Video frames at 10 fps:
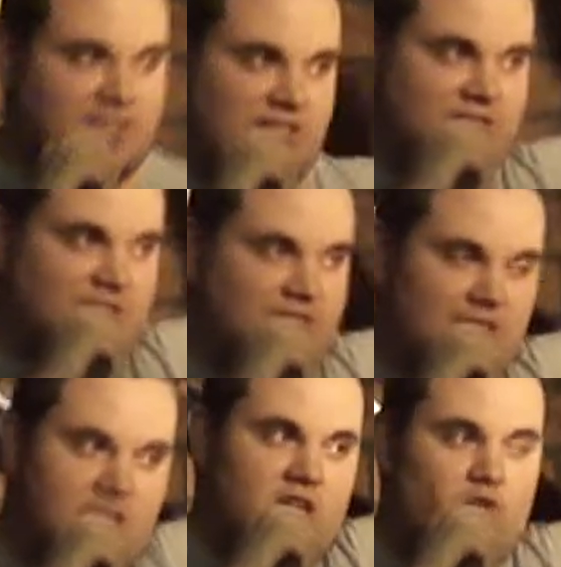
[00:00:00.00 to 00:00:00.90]
She used
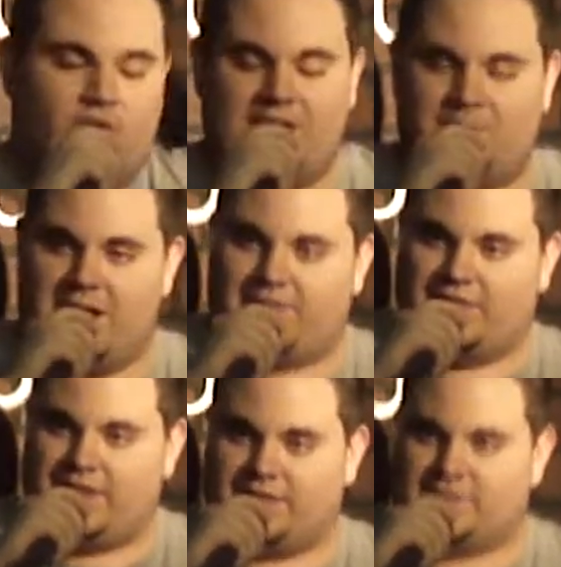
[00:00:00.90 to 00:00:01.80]
to read about
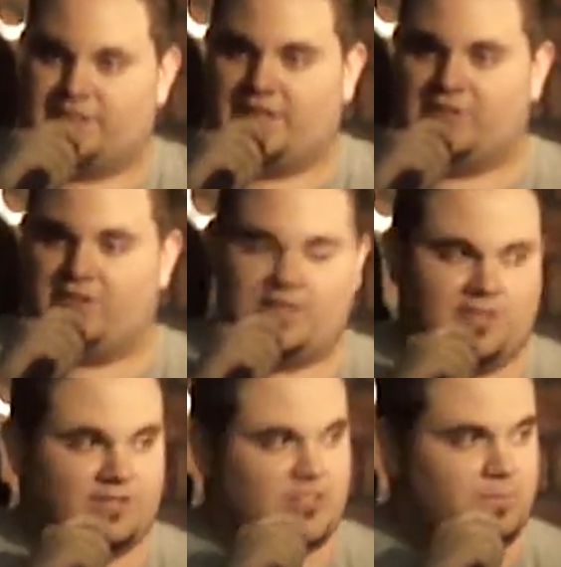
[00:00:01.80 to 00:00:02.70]
things in her
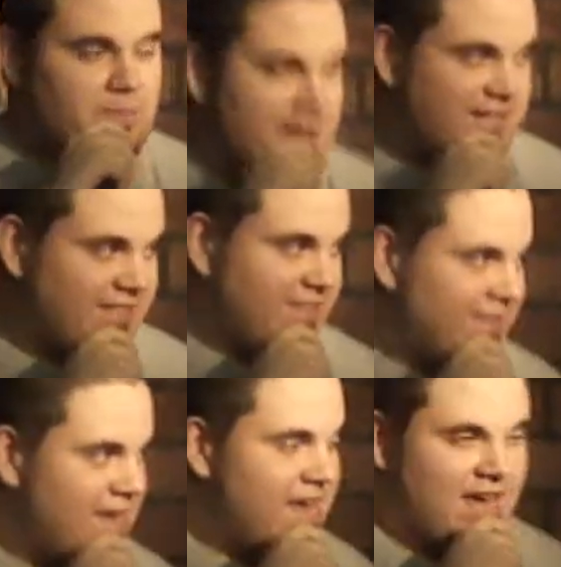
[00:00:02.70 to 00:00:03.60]
little stupid
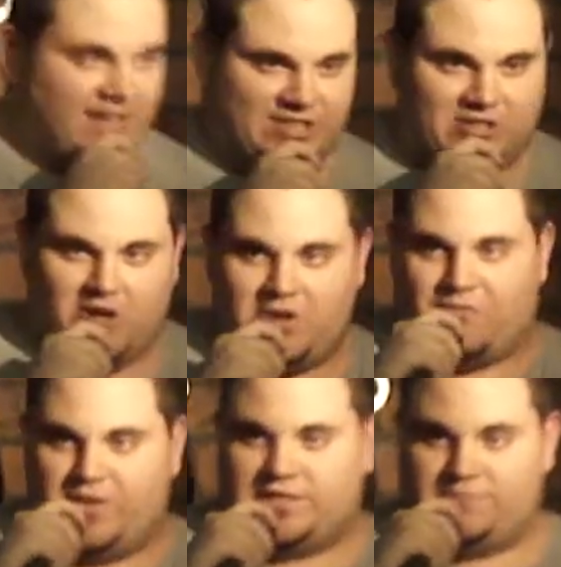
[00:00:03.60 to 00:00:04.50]
magazines, and she'd call her
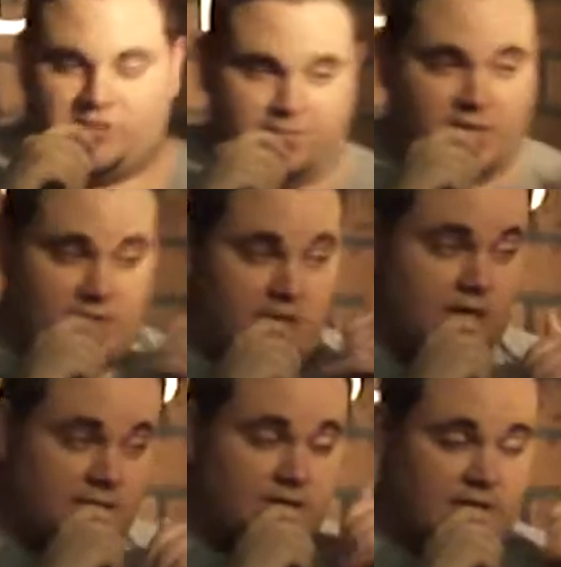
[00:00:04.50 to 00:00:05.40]
friends up and she'd be like,
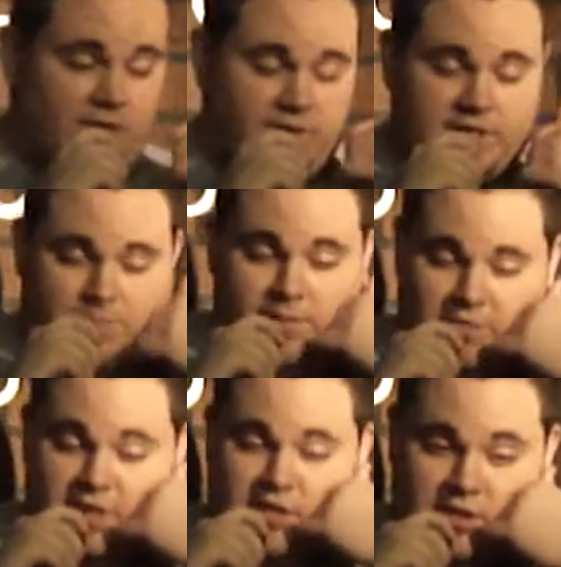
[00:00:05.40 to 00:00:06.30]
yeah, Liz, like I read
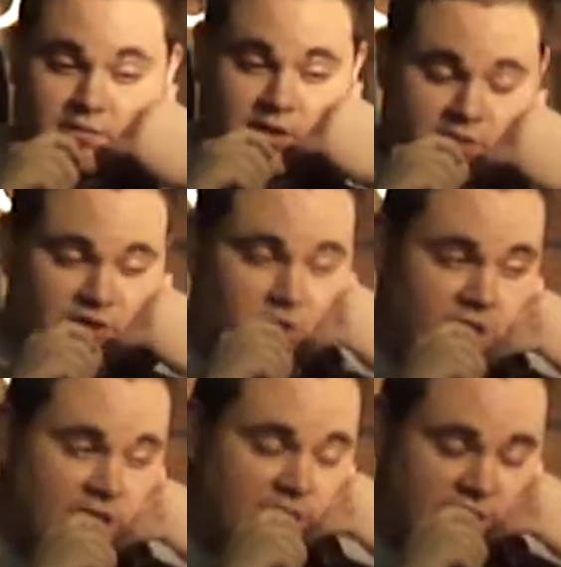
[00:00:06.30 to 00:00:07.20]
a
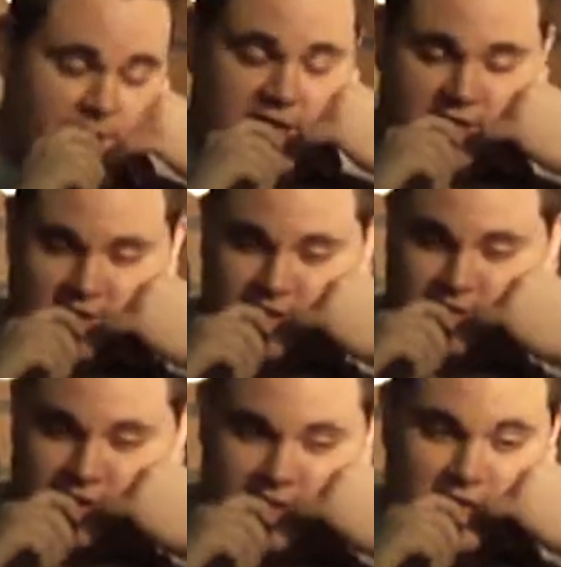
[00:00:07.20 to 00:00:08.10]
story in this magazine that
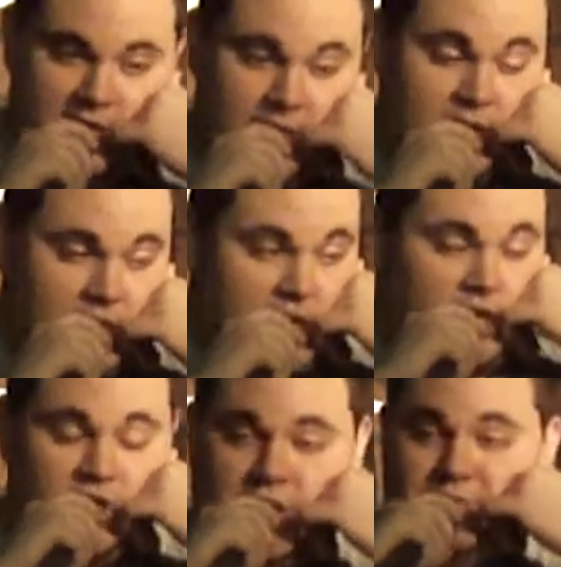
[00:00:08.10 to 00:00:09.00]
said,
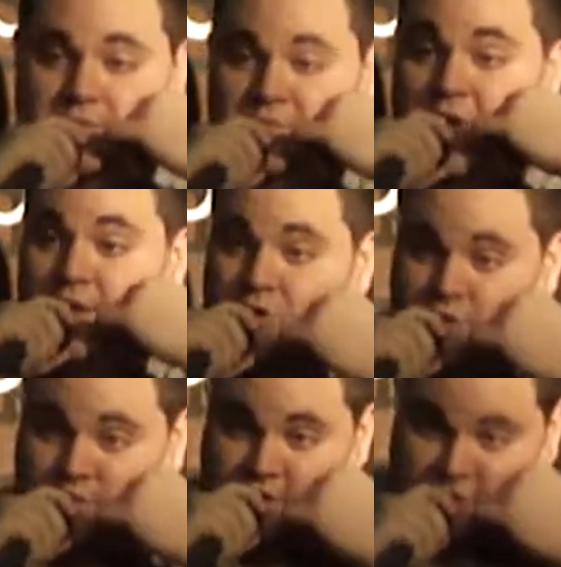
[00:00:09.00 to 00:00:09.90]
you give them 5
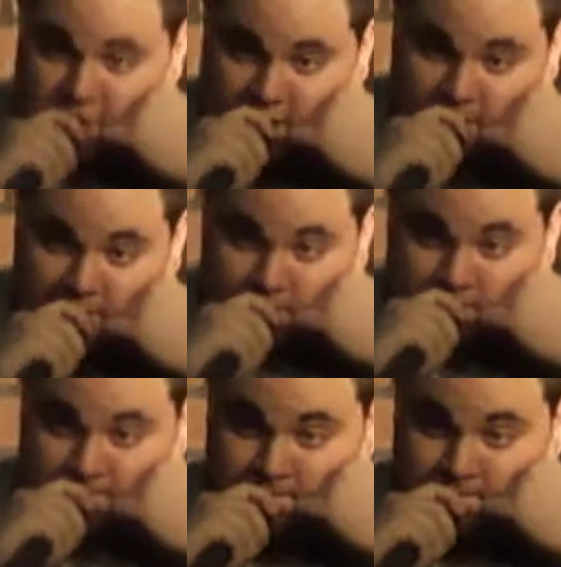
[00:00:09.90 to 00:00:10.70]
goldfish crackers.